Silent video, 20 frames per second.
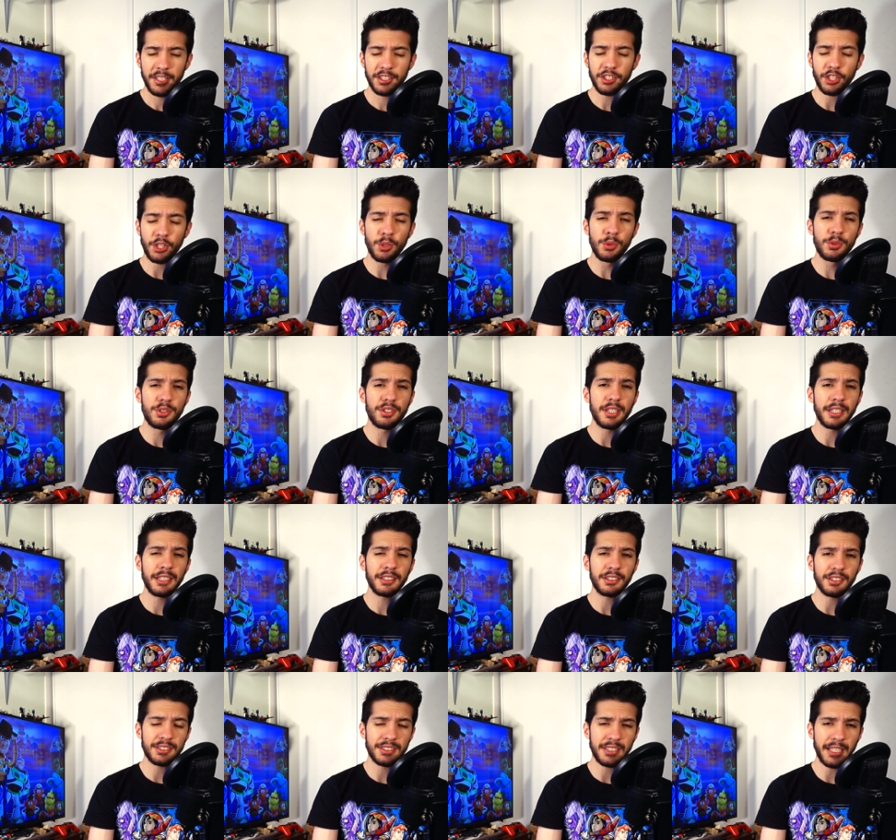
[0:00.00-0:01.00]
That's a huge
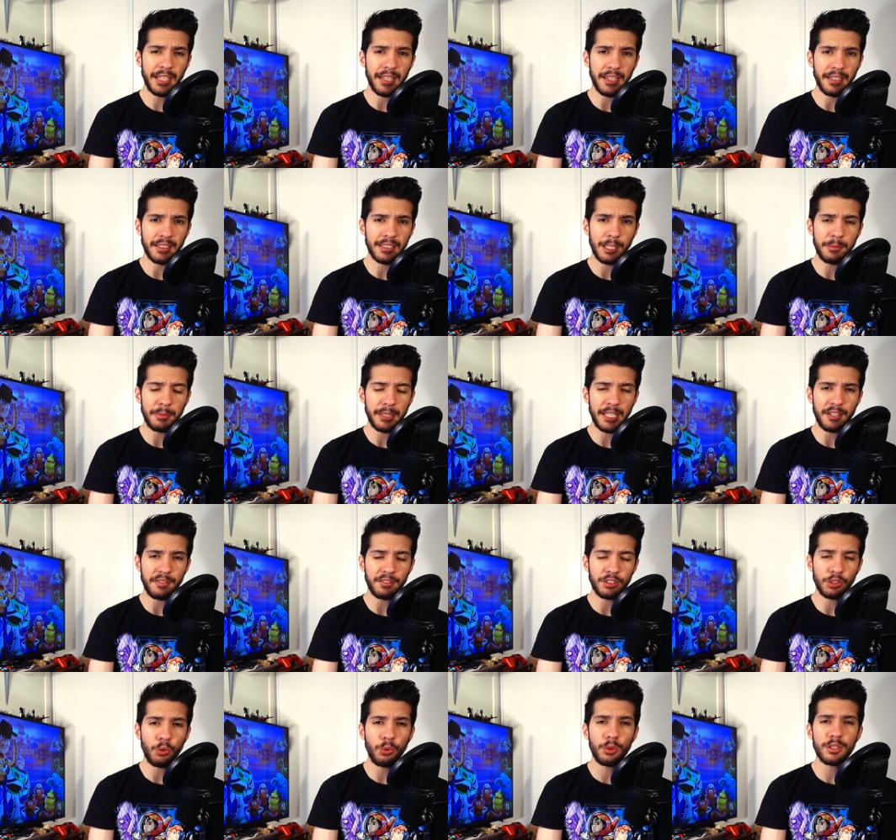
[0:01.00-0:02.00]
thing to say coming out
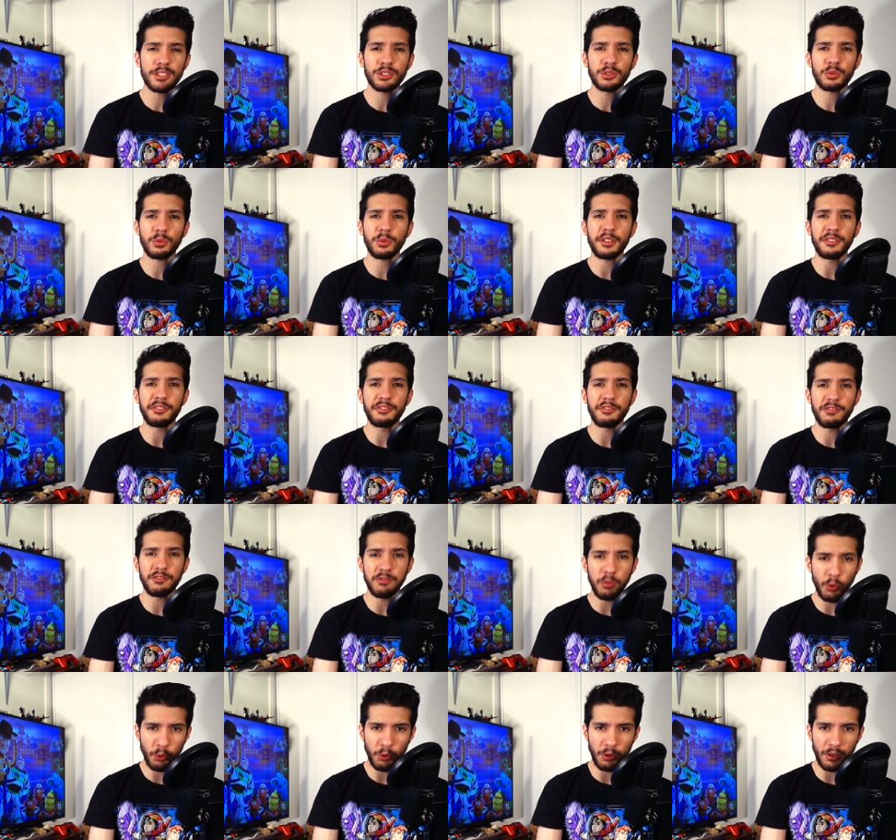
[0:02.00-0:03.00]
of Toy Story
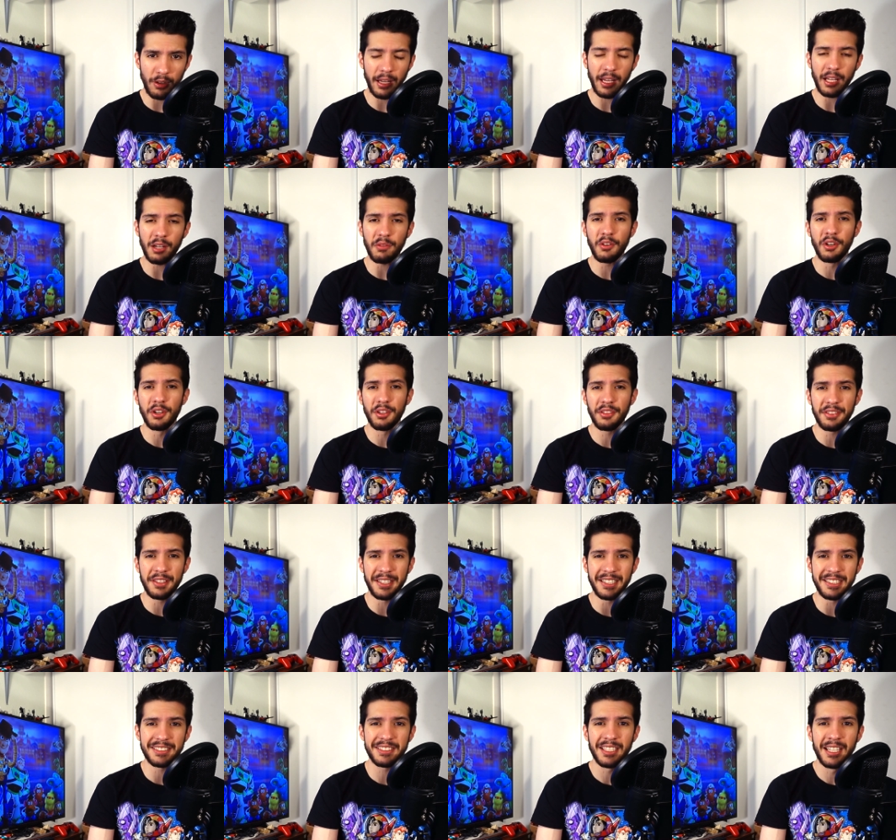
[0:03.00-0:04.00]
four, out of all
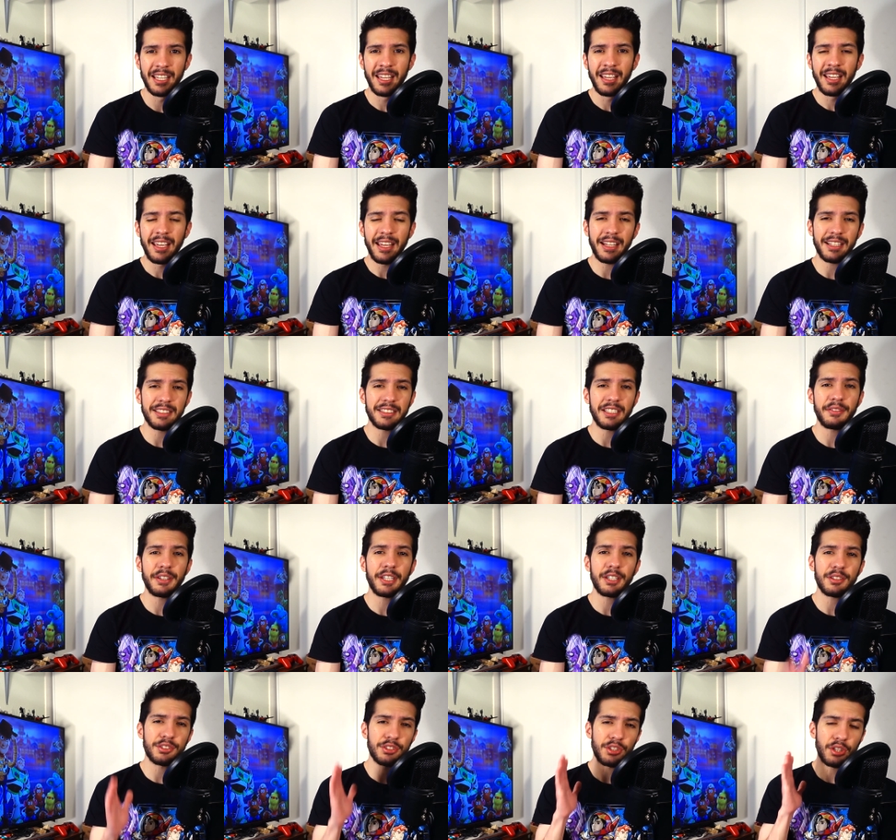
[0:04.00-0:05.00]
things. Hey guys,
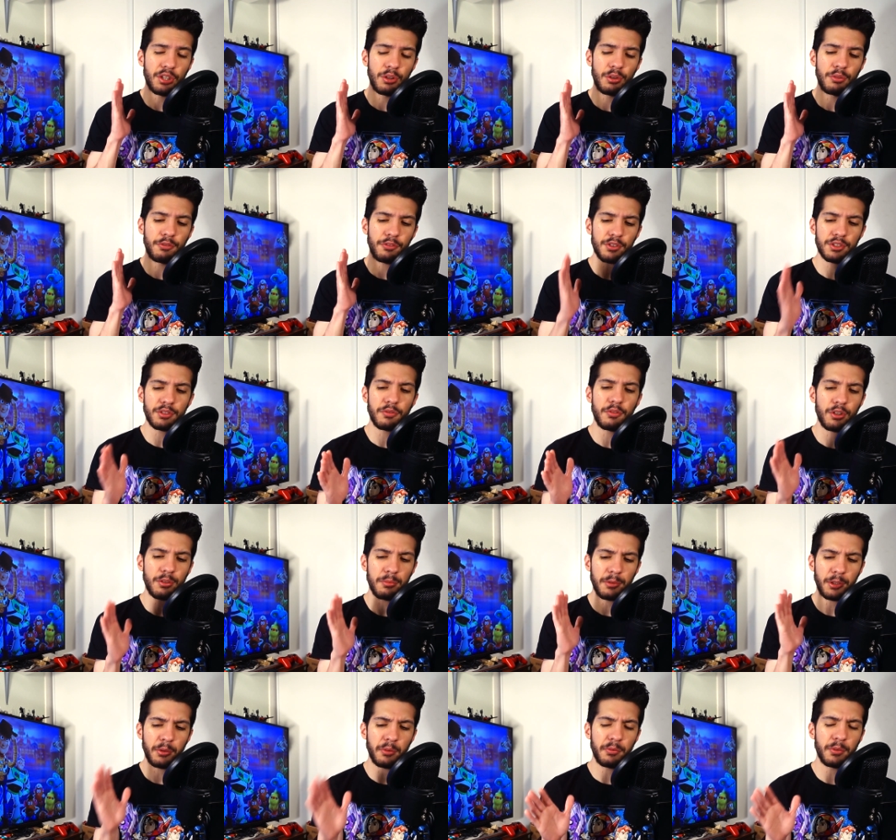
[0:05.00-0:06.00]
David here. So first of all,
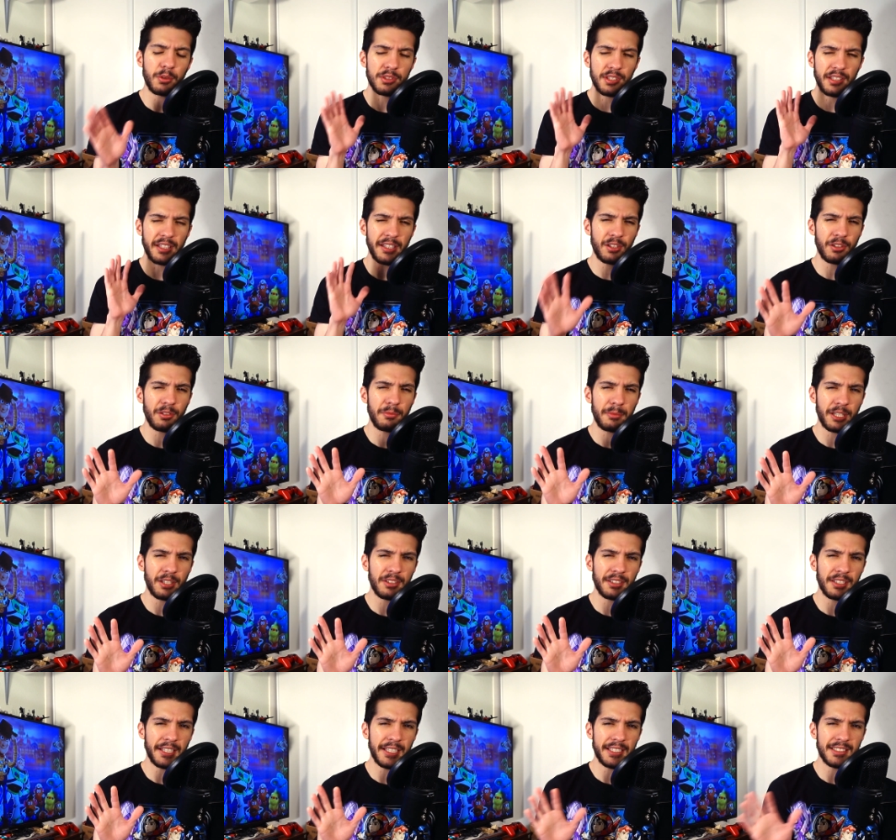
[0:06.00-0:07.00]
my review is a little bit
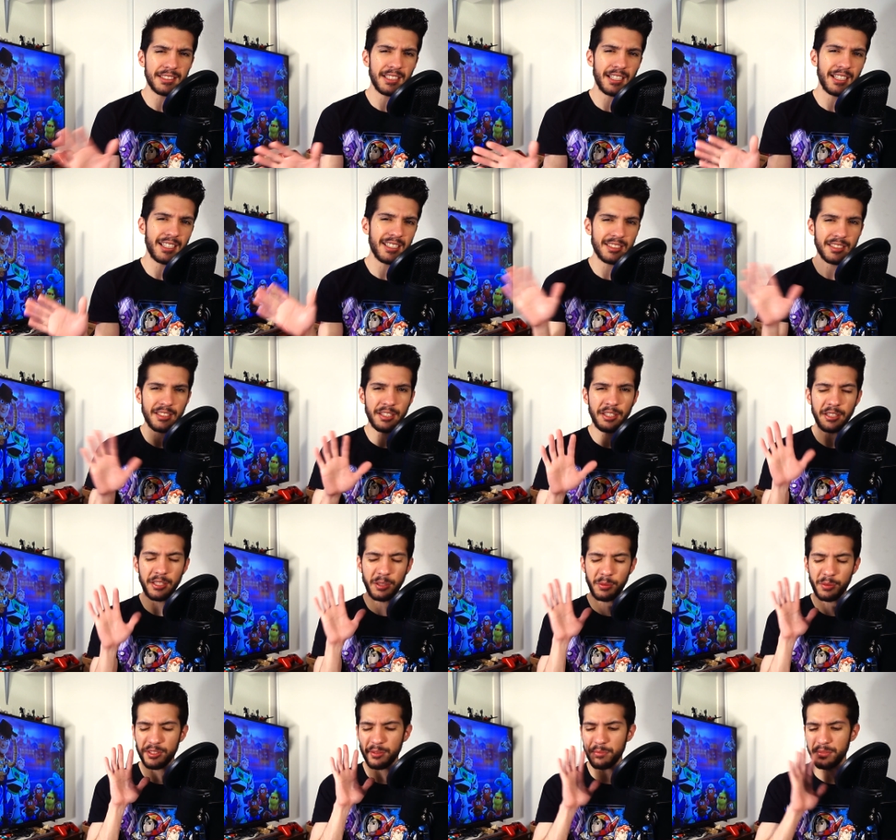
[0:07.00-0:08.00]
on the late side, so
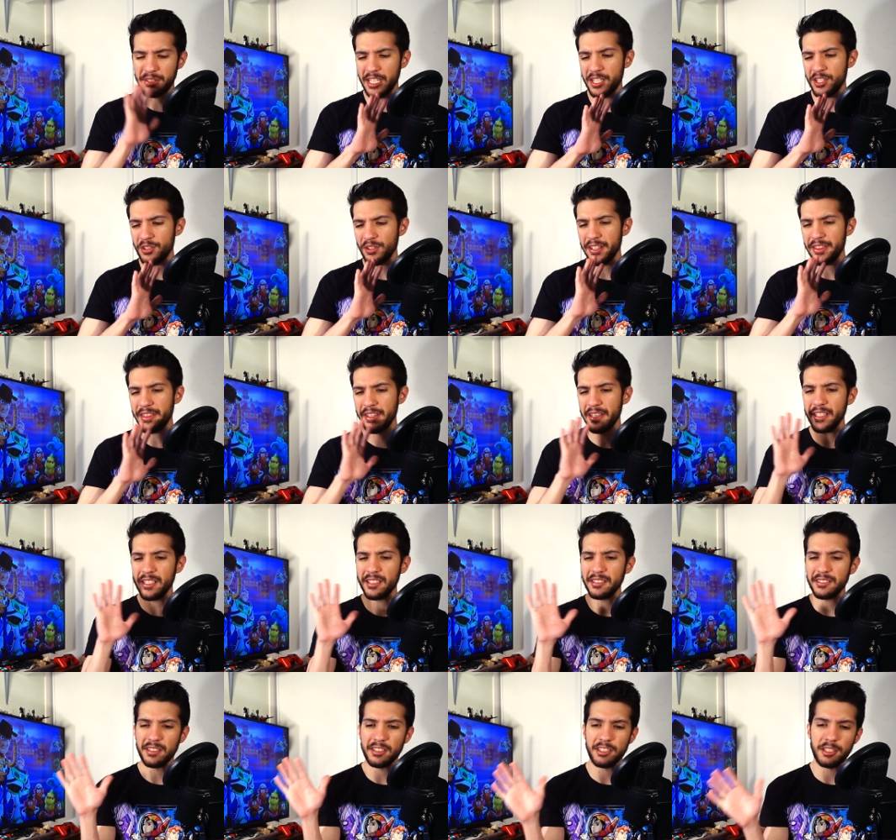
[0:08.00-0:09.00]
there were some scheduling
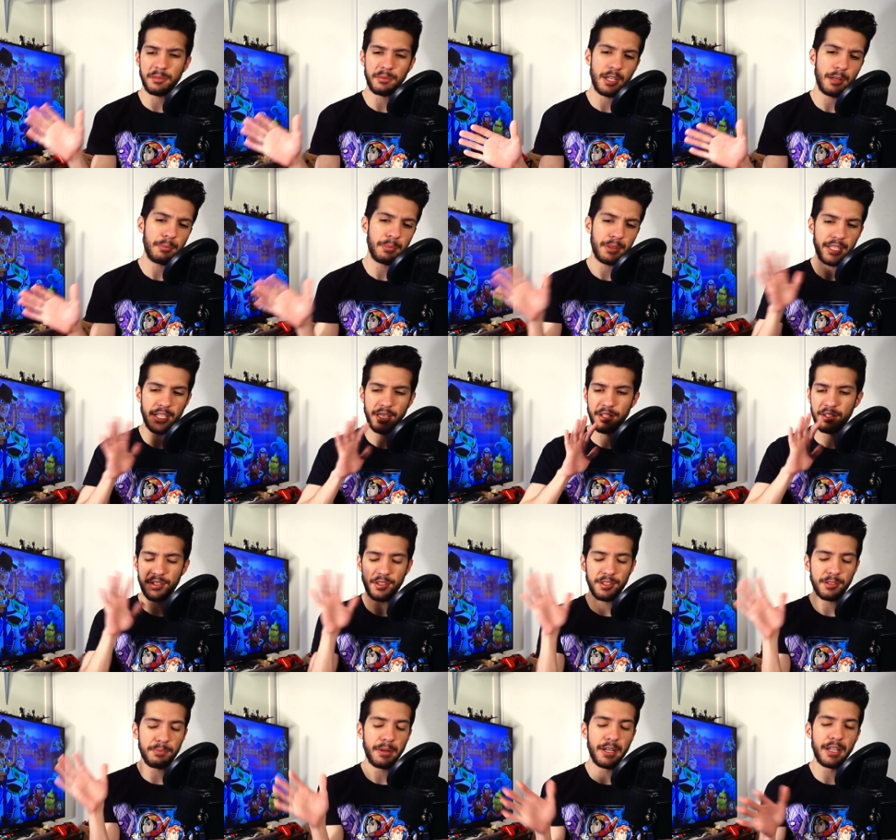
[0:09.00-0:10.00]
things and some
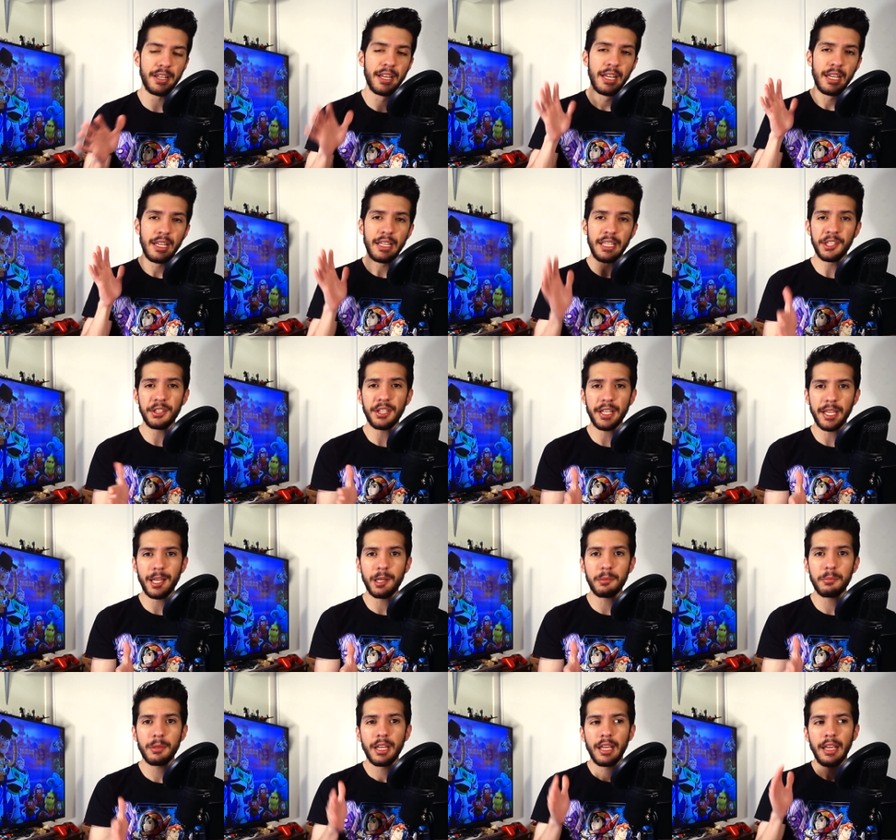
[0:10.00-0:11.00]
complications, but here I
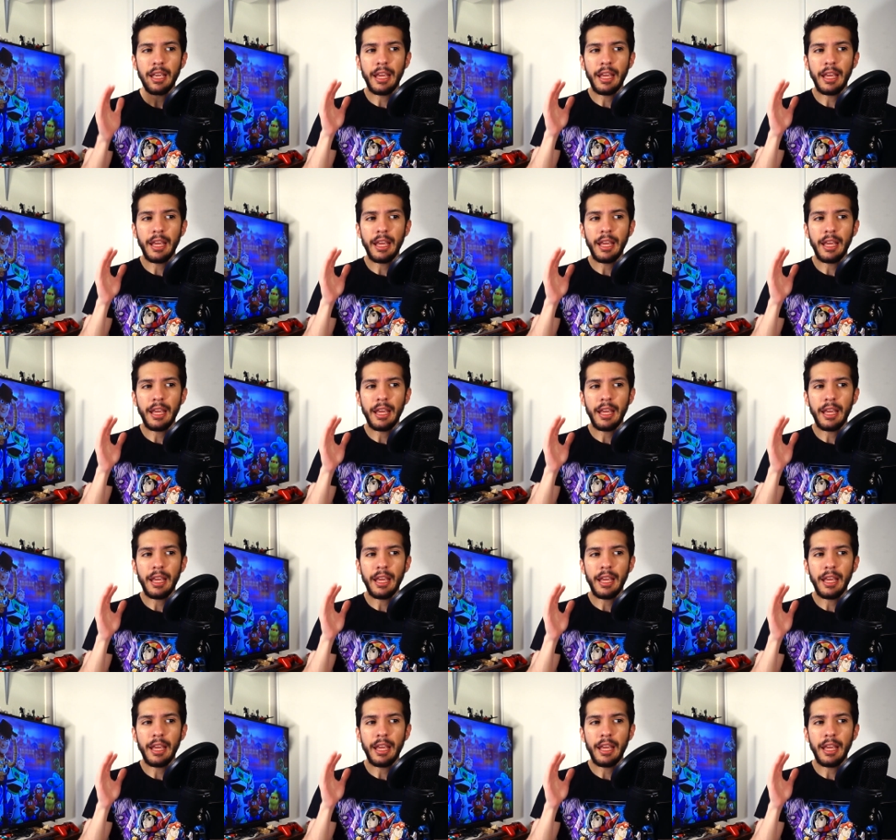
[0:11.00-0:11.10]
am,